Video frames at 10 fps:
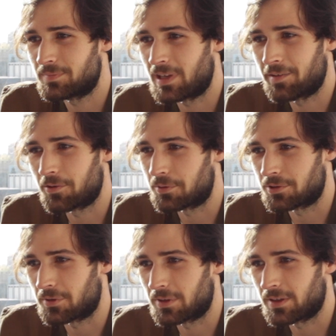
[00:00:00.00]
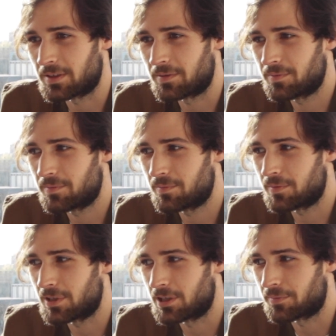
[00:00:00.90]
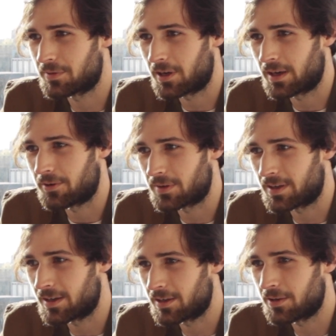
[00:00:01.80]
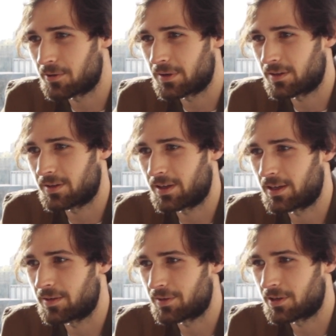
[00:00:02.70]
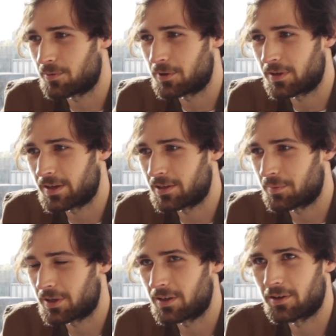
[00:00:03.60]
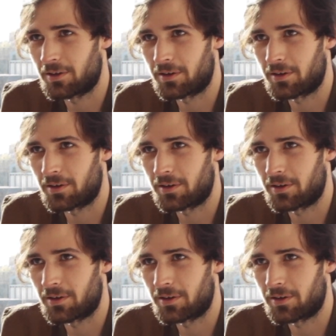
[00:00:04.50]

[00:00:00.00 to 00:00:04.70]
Never was really, you know, thought I would get into it, and then, you know, one day about a year